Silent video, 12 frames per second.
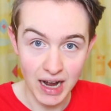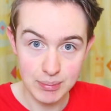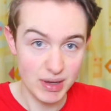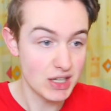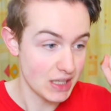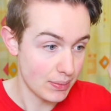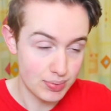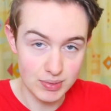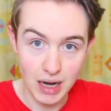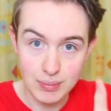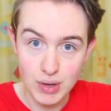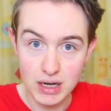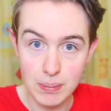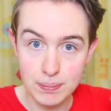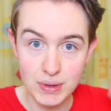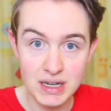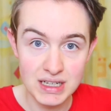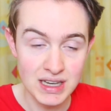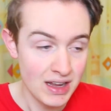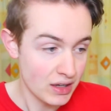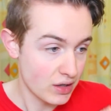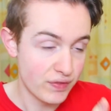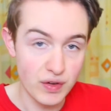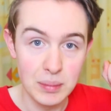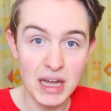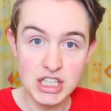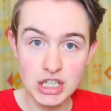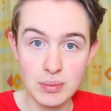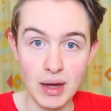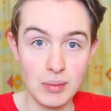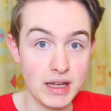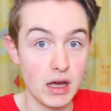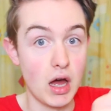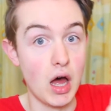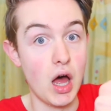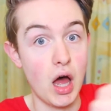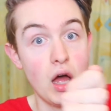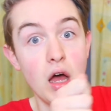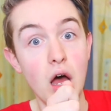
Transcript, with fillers: I, because I, I brought a printed confirmation mail. I'm like, uh,